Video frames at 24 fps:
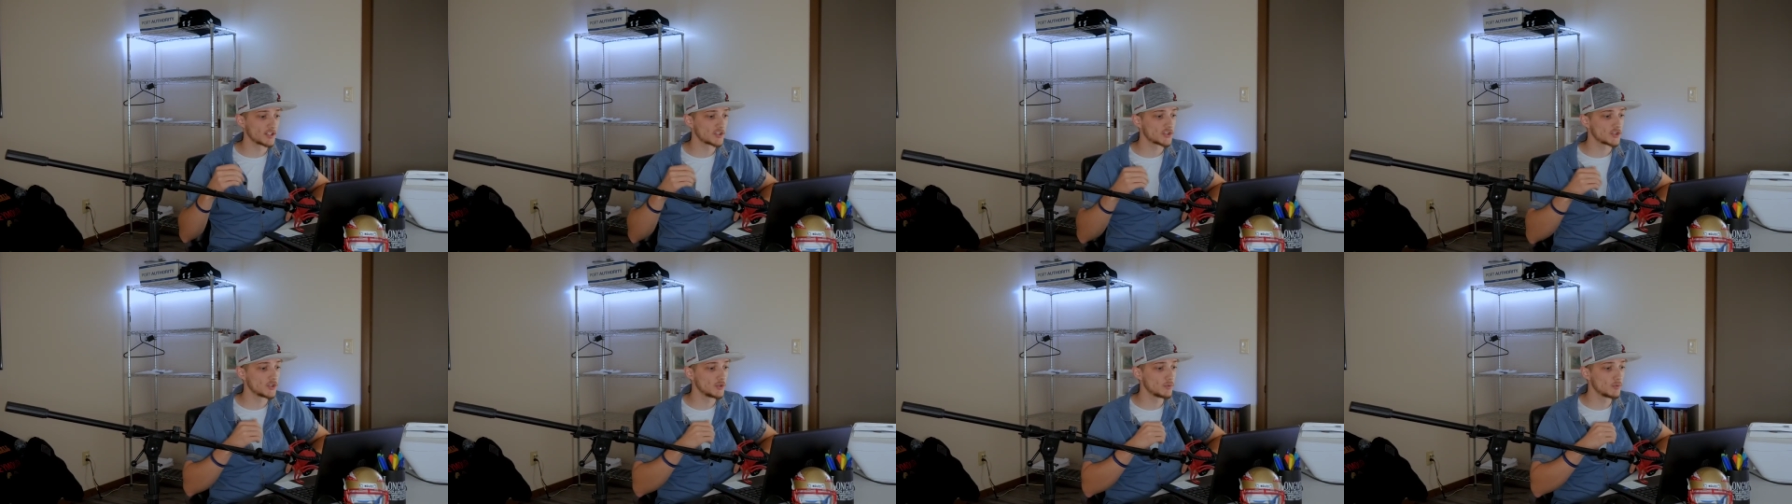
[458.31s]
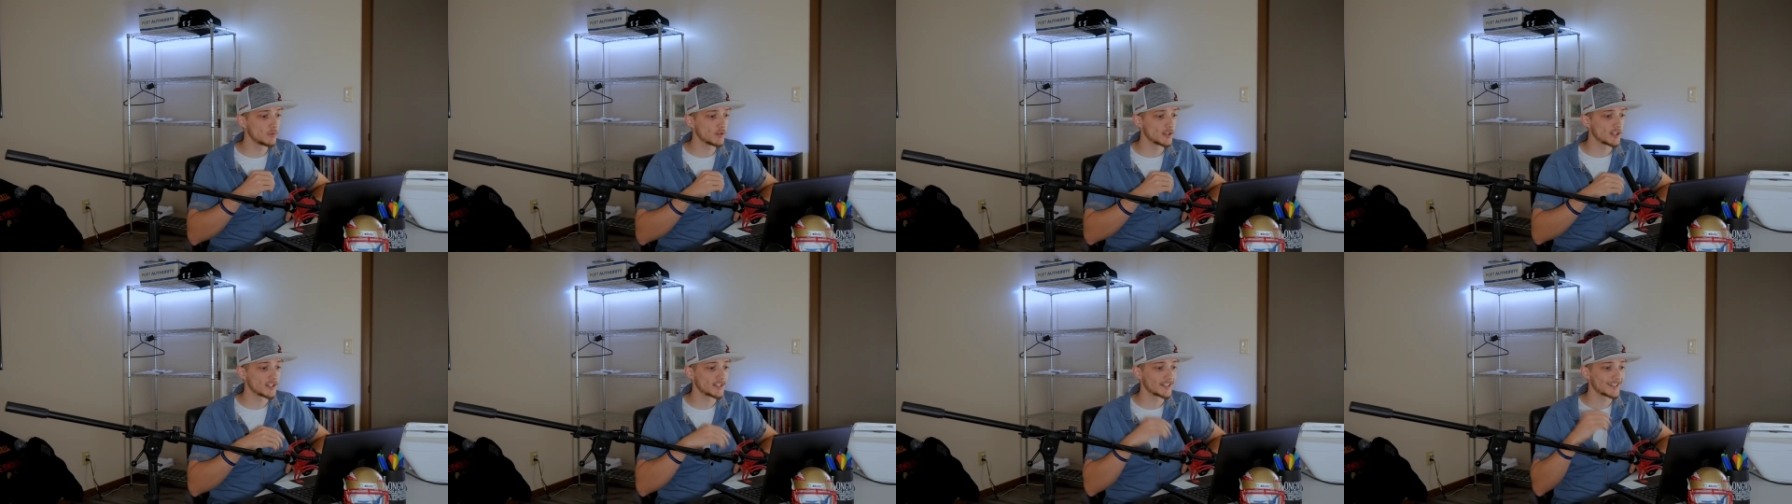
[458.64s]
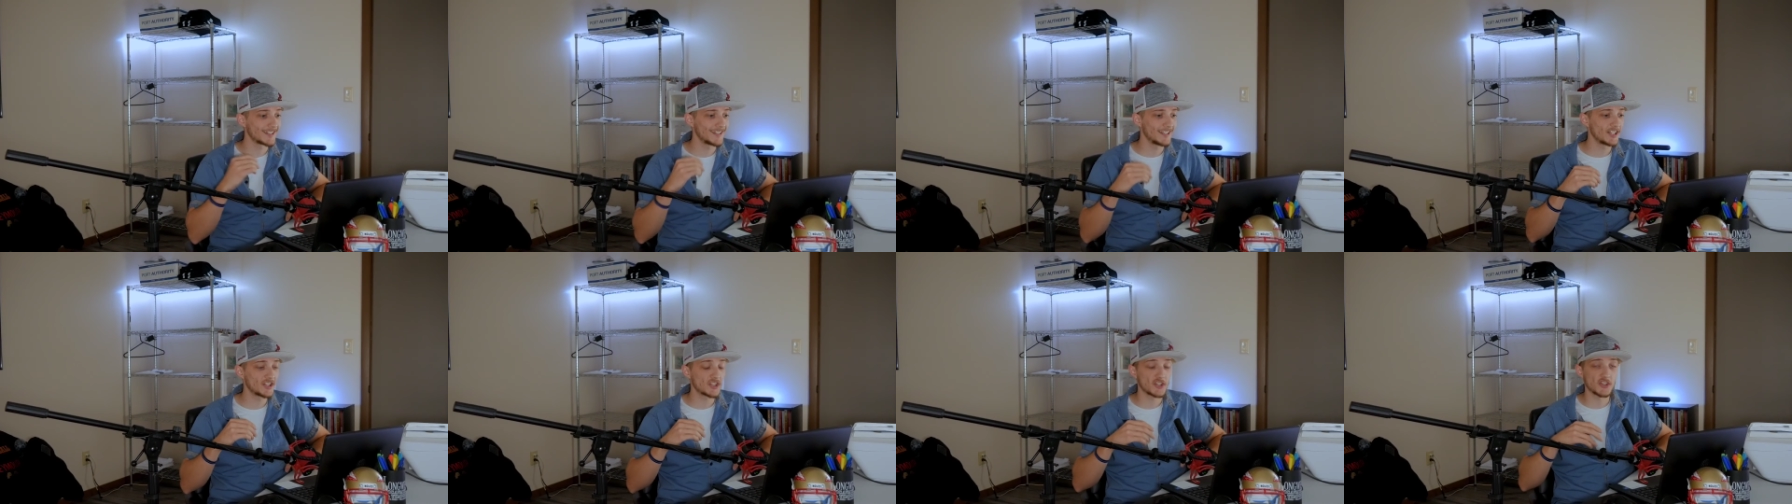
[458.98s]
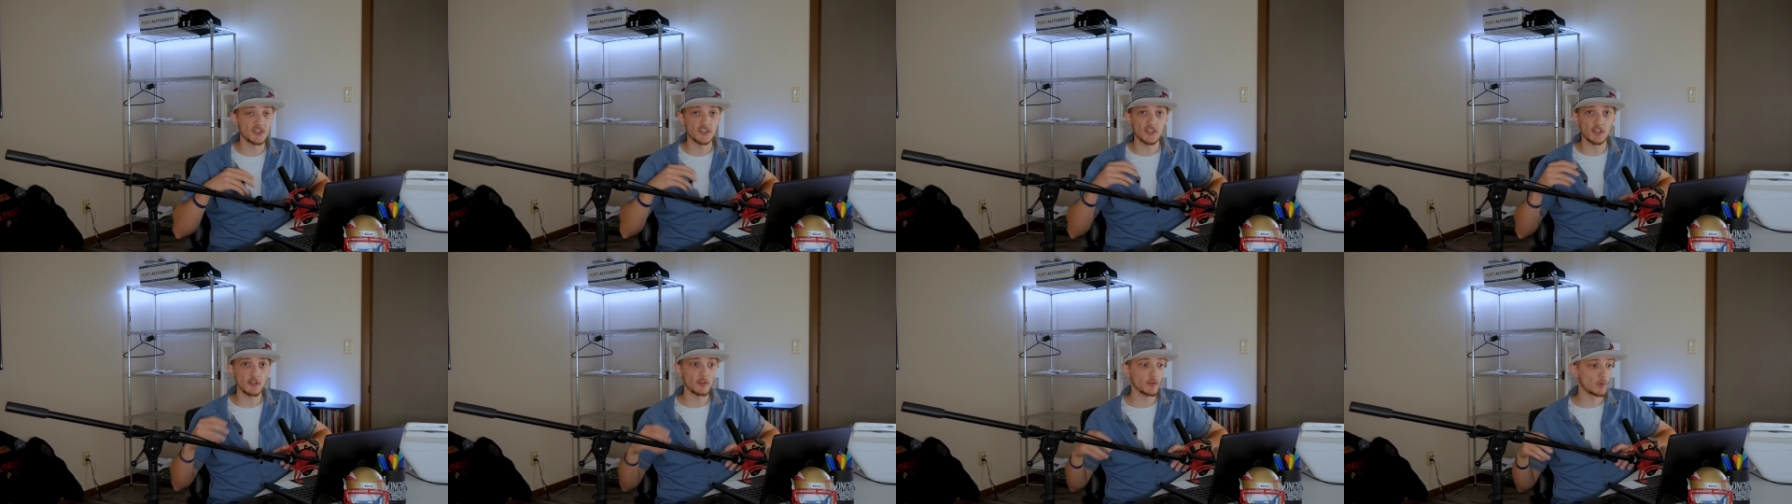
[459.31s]
that you want to teach
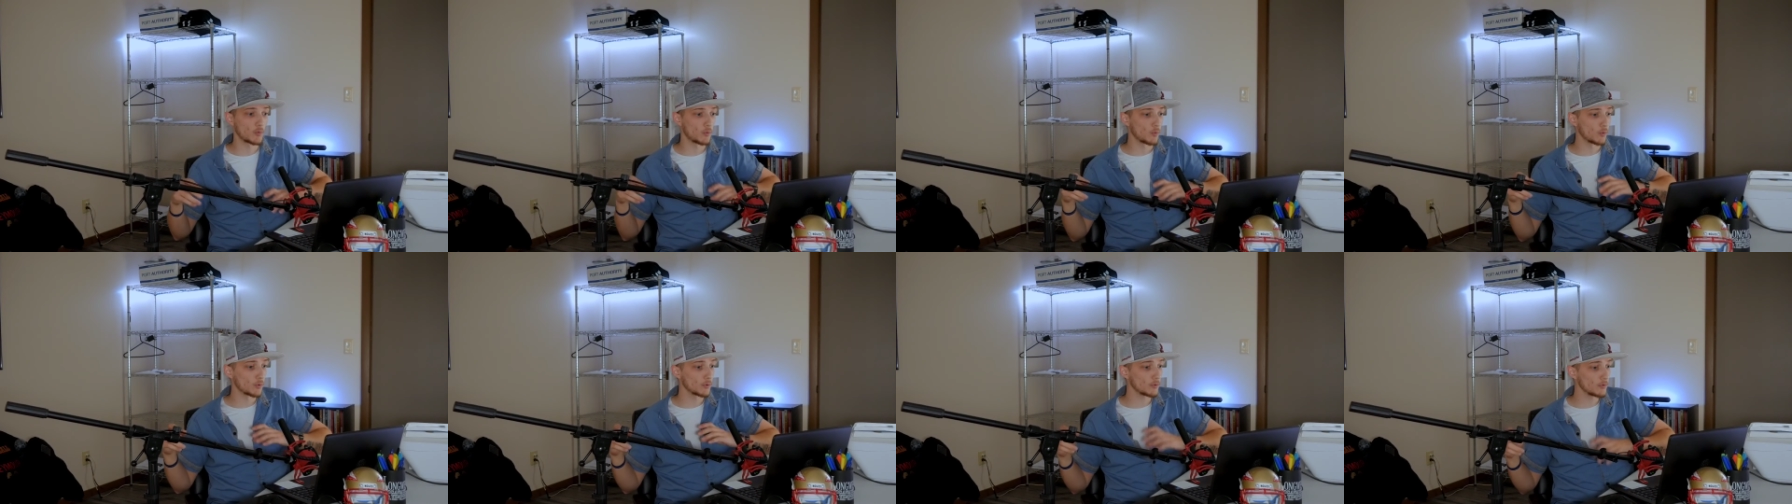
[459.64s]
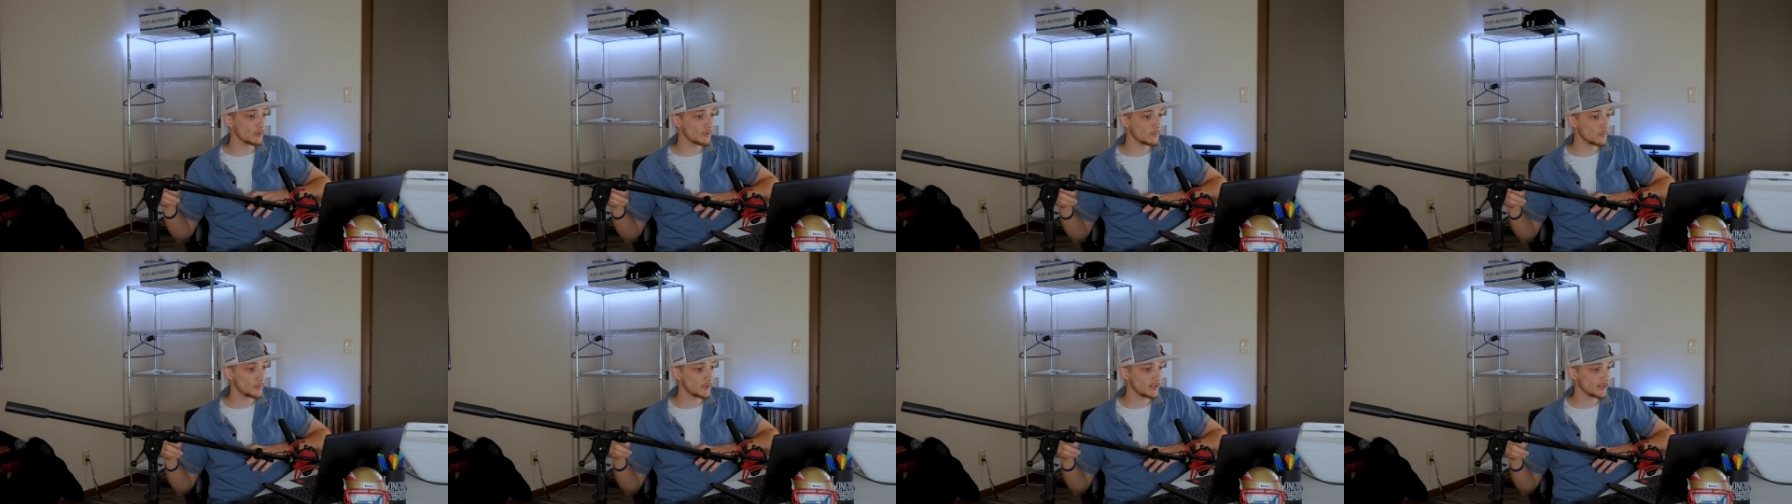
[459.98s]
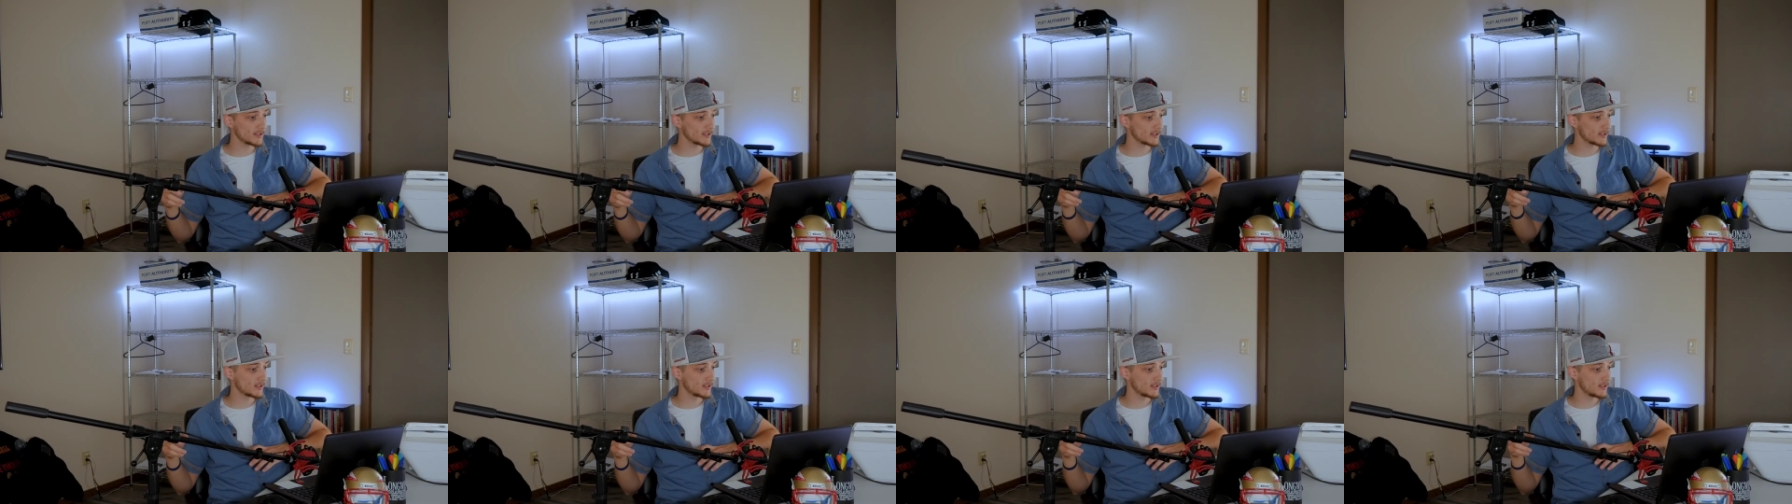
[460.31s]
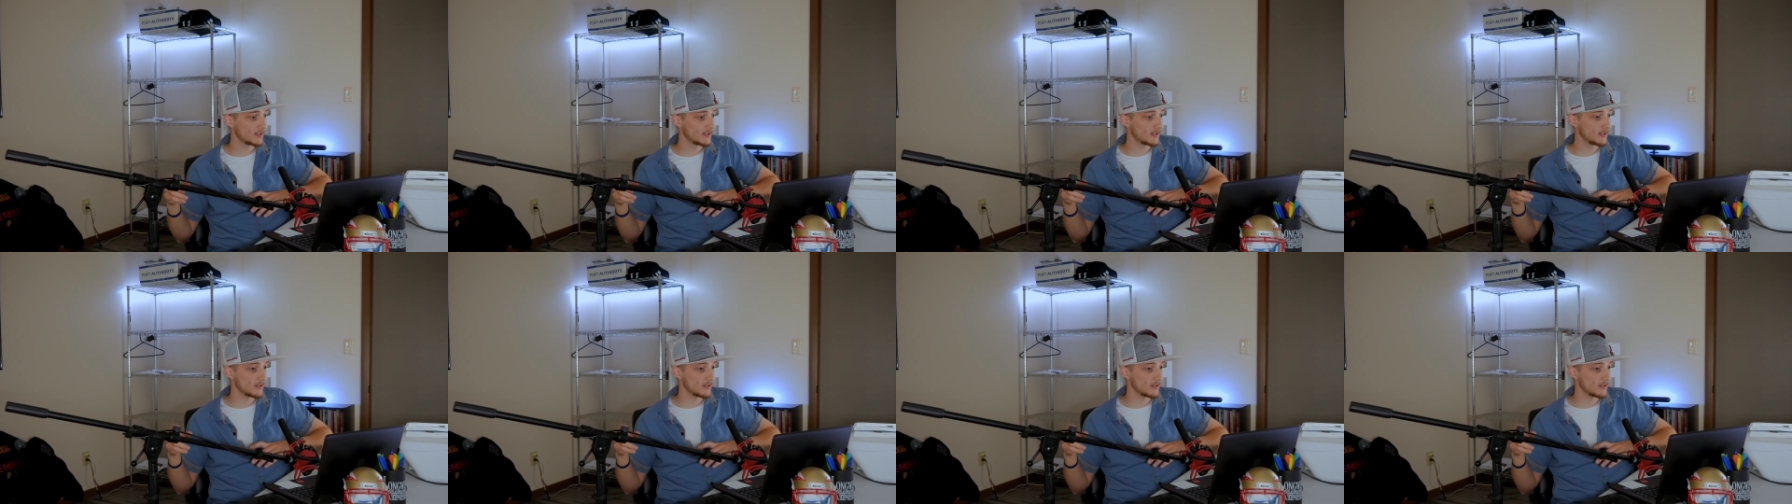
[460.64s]
and share the world with,